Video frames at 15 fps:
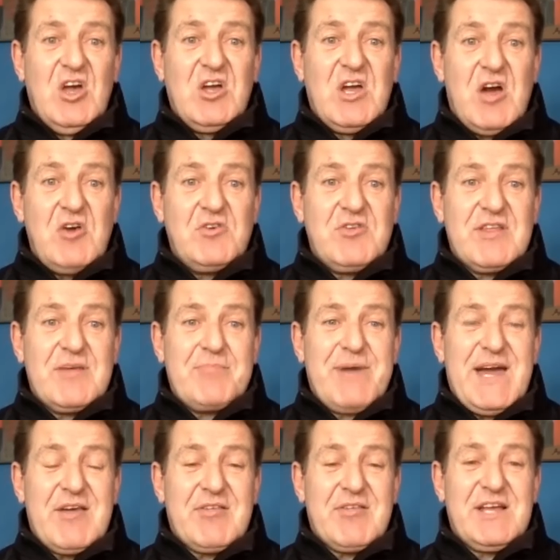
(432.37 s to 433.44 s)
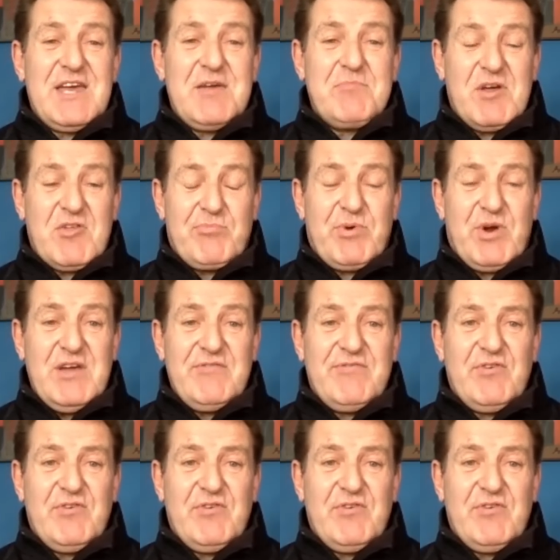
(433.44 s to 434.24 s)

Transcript: Go to the pastor, he must pray